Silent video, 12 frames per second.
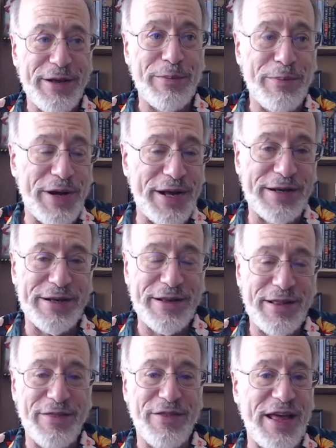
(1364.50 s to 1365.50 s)
But
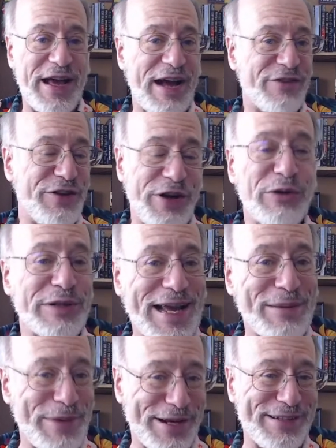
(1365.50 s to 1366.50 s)
they actually don't like
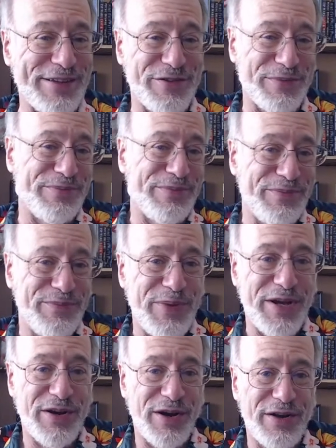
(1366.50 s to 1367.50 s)
mentalism,
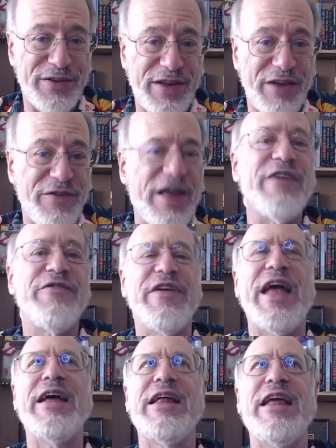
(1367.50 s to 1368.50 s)
because
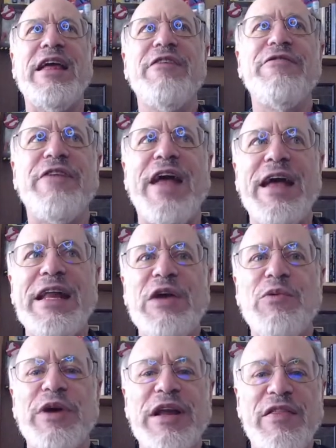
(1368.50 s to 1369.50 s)
if
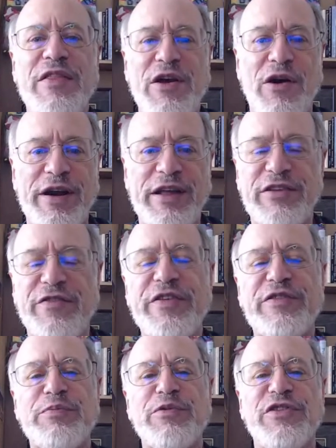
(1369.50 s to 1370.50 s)
anyone in the audience, if it's
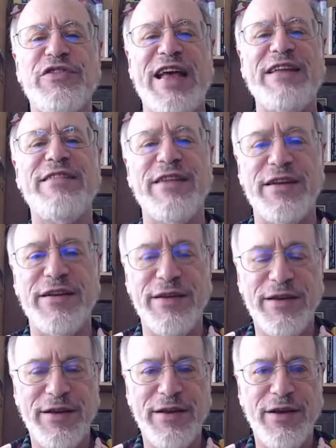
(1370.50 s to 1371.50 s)
presented
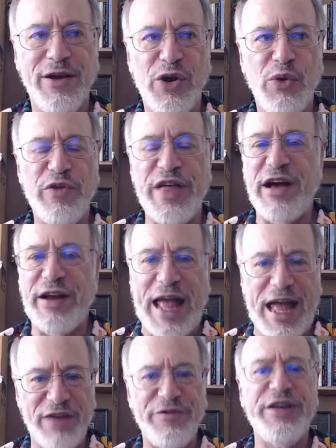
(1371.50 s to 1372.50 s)
without
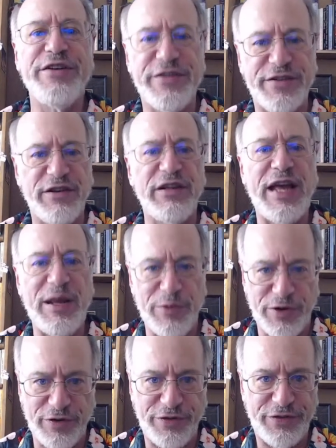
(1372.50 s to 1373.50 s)
heavy
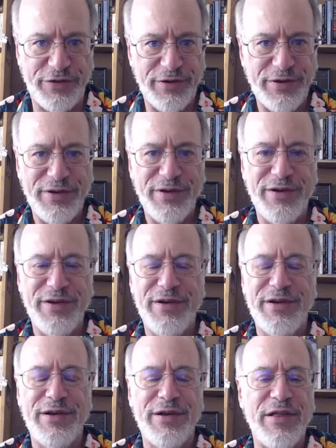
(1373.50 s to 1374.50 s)
disclaimers,
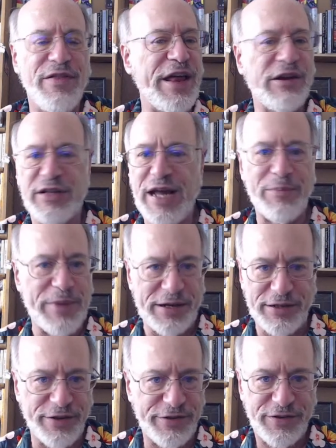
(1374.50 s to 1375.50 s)
they don't like
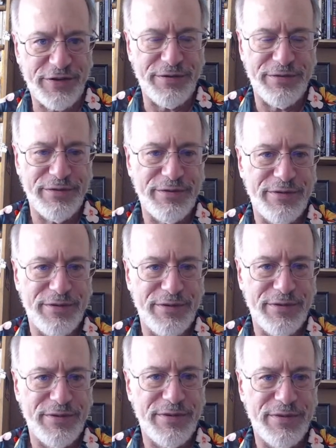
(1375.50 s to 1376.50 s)
mentalists
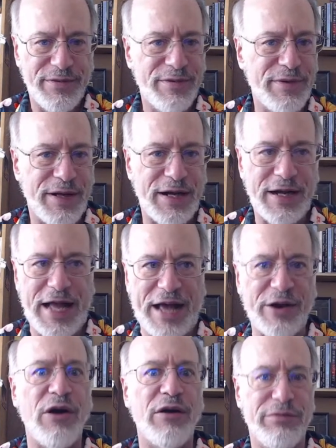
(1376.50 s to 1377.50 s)
at
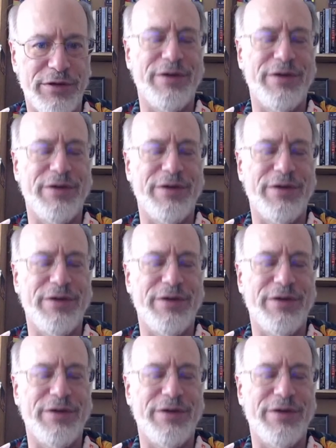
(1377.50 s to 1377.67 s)
all.